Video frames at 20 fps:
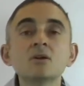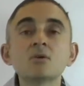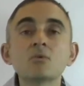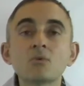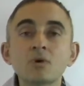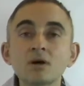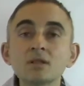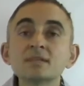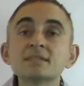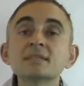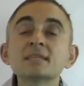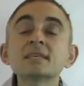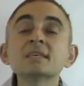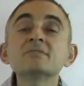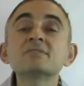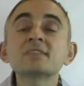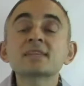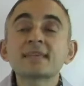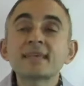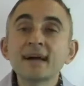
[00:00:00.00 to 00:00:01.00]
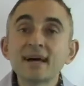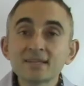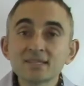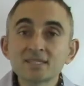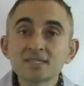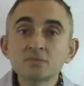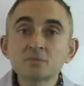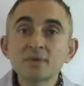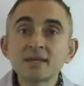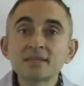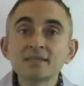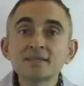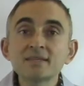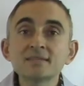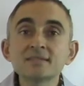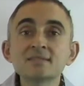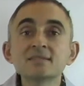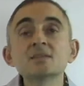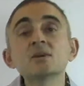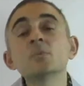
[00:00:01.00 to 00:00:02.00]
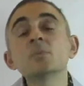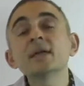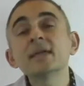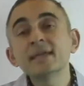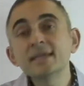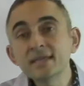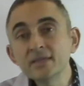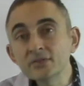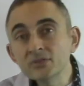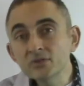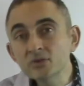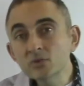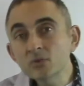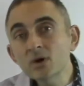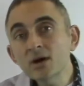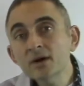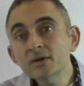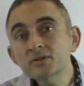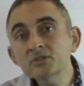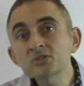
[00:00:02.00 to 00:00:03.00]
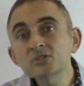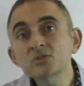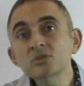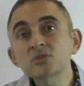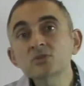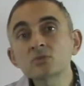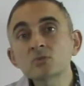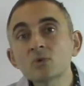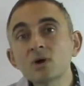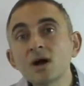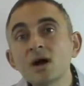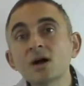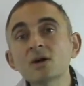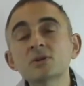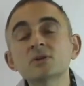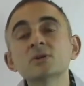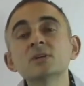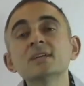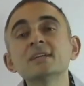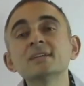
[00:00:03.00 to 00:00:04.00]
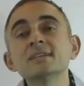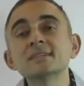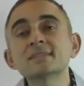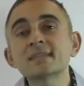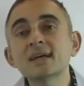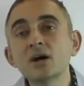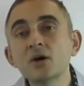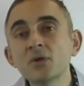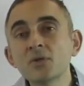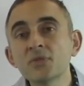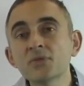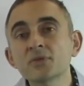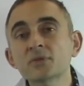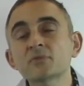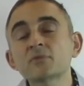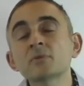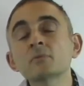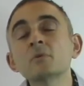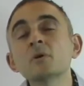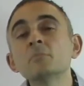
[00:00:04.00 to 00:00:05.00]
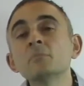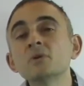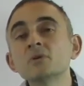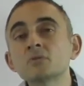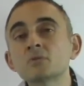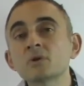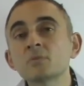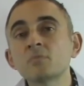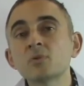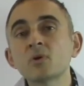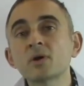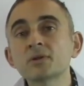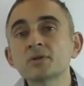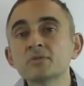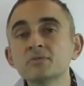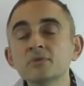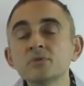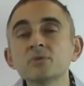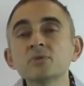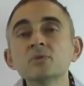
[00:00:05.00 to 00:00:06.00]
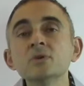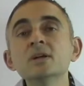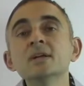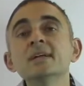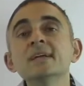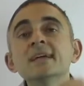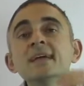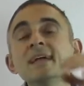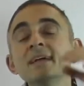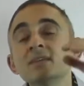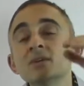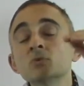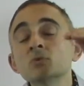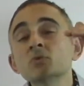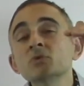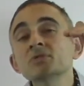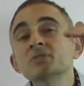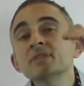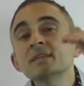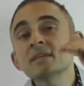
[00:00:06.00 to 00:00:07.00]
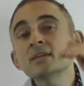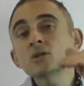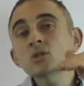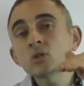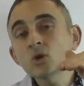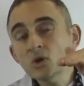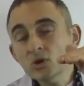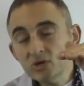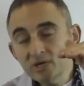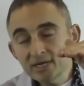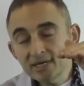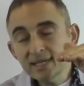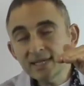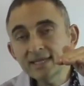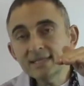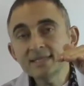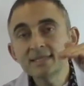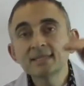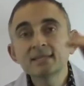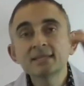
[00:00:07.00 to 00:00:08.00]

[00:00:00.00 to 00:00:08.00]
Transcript: Well, it leaves the calcium magnesium in your water so your water is healthier from a mineral point of view and it will dechlorinate